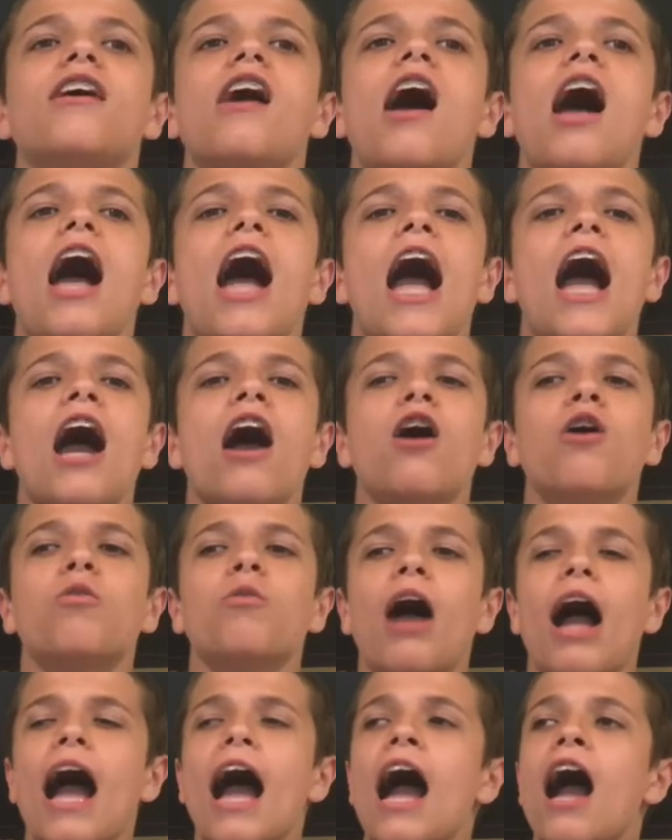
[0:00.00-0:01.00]

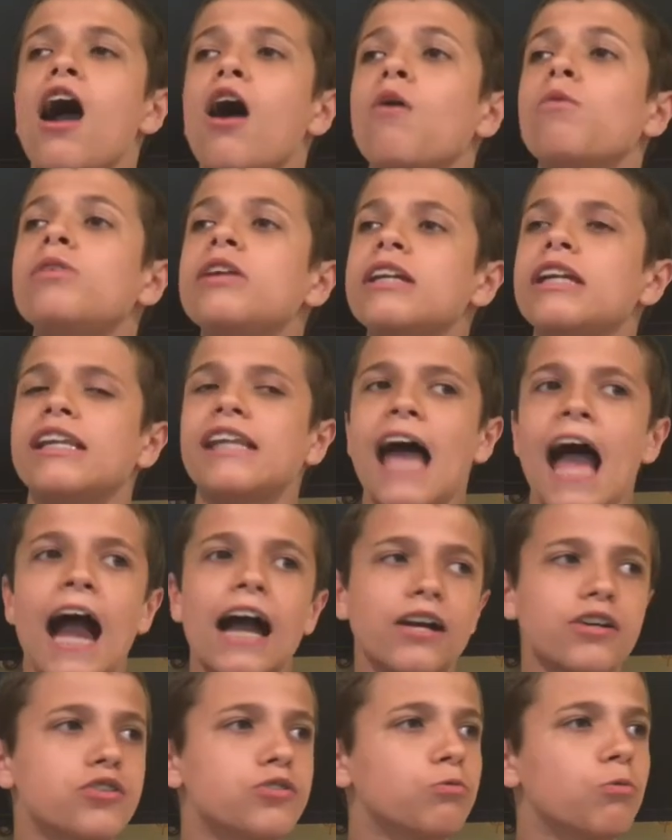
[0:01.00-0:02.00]
How did an
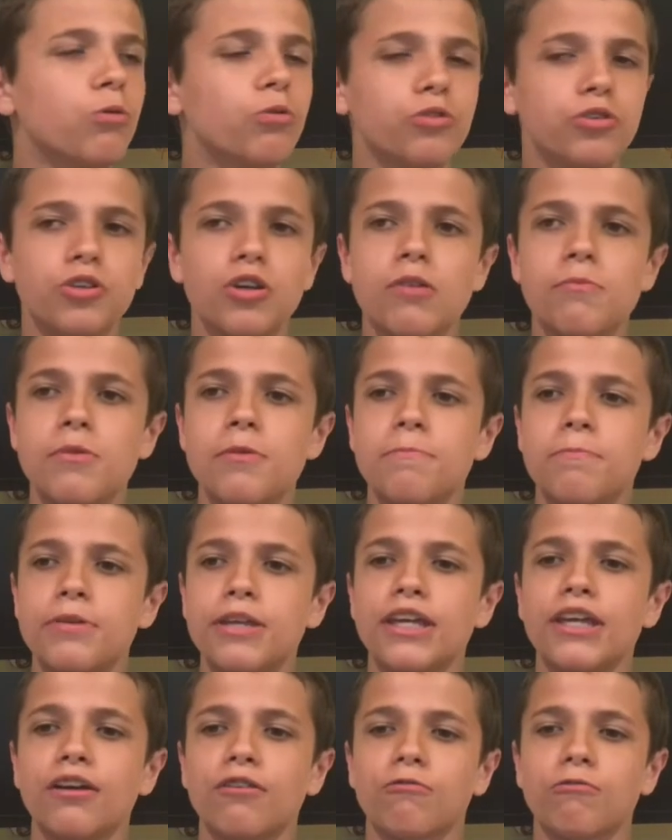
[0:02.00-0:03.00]
actual human
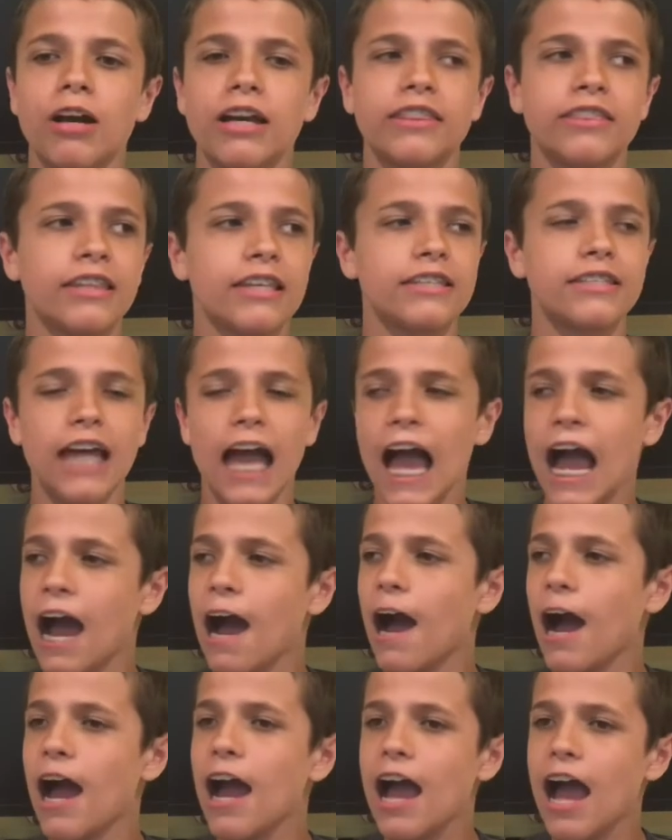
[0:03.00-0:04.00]
being write this?
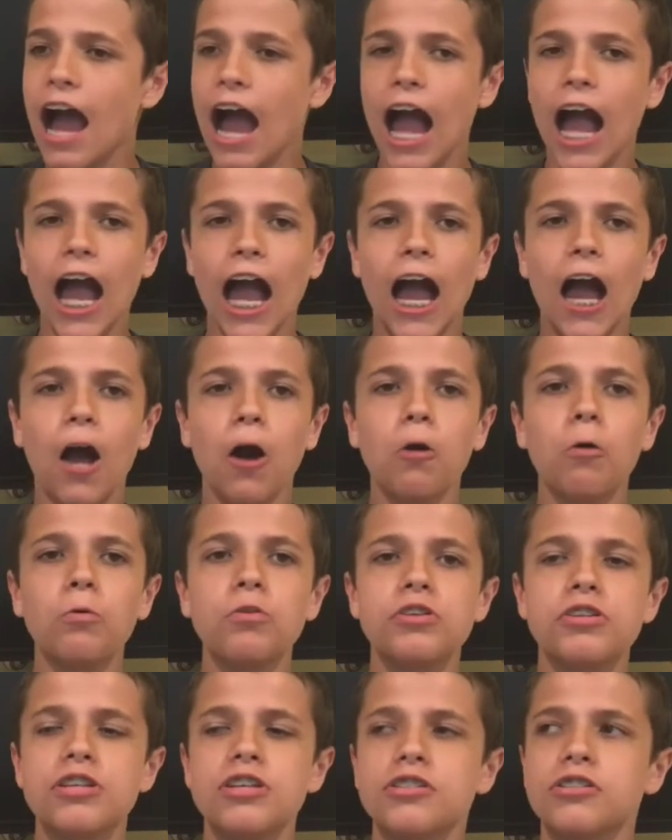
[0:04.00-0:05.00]
How
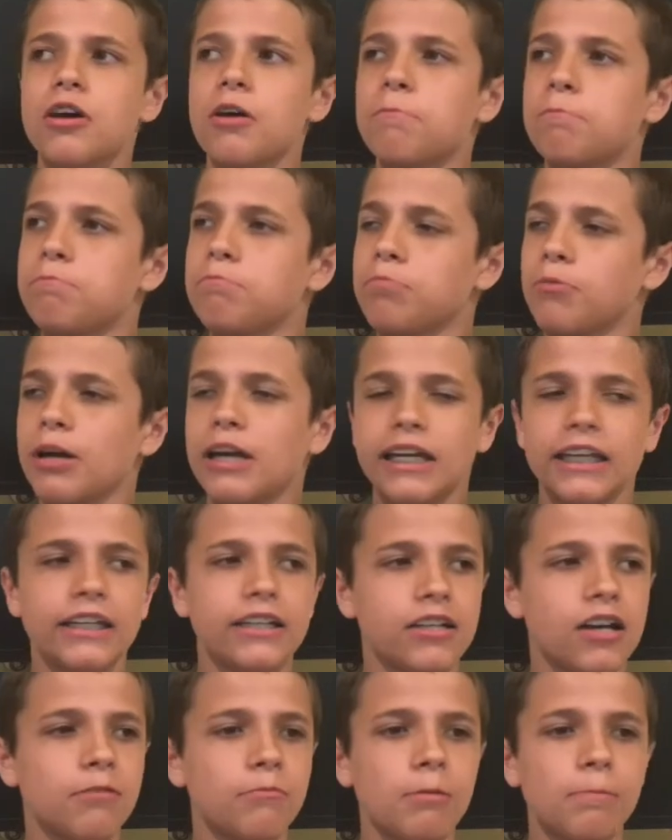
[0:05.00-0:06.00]
does a
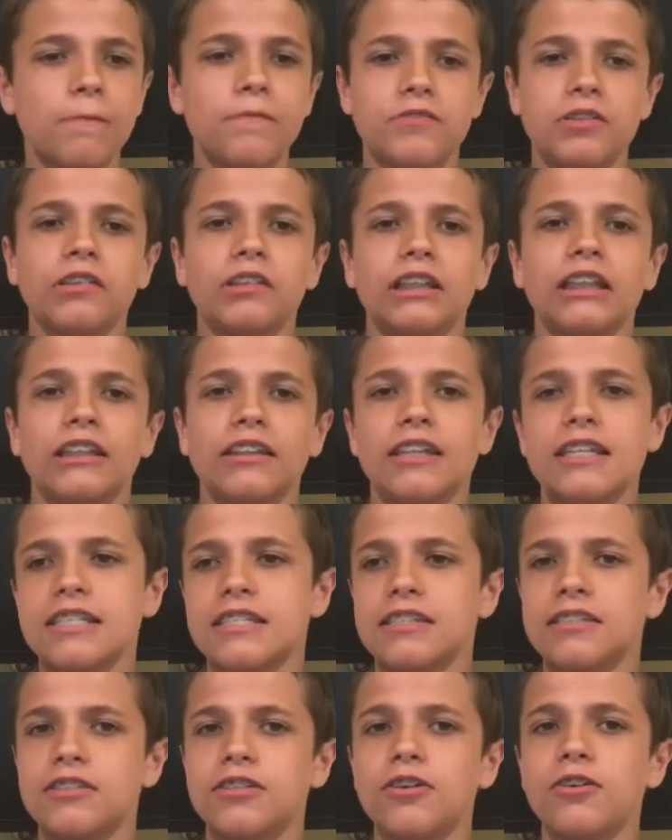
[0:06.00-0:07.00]
brain come up with something
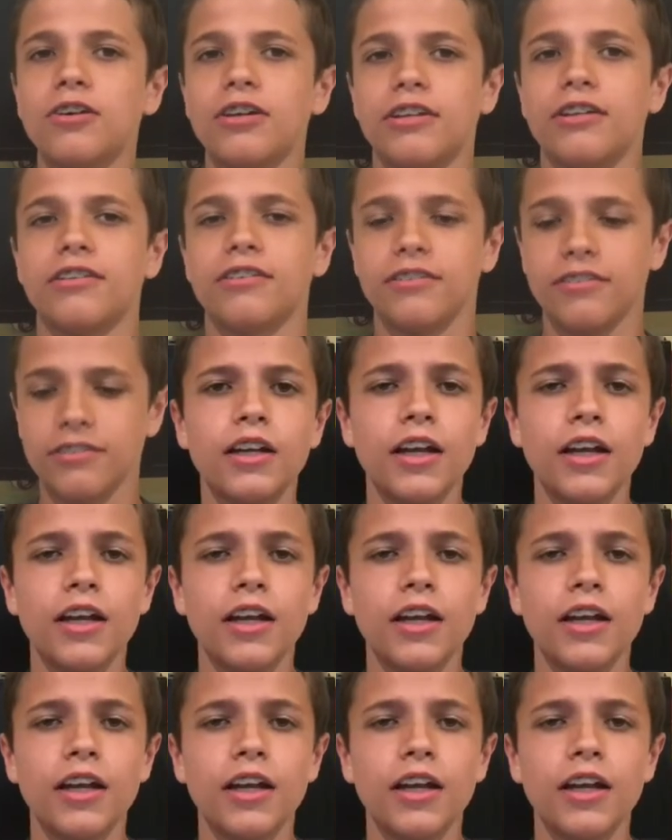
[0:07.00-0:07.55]
this good?